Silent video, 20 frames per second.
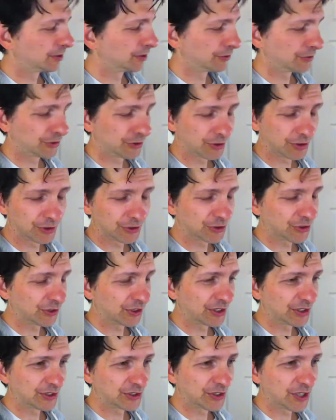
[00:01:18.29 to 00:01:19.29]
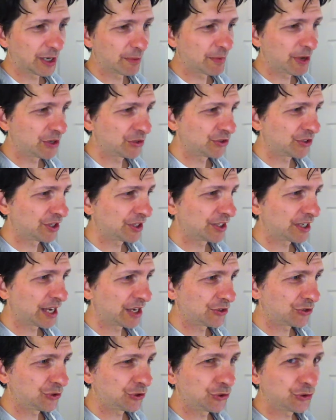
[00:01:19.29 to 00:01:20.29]
No, not sorry. It's Zarmajian
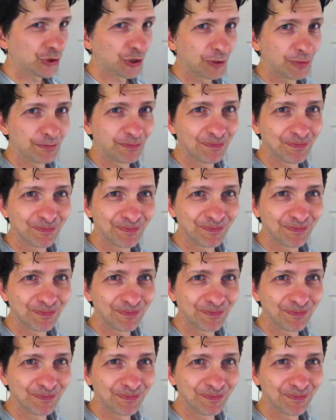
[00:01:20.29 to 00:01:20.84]
at YouTube.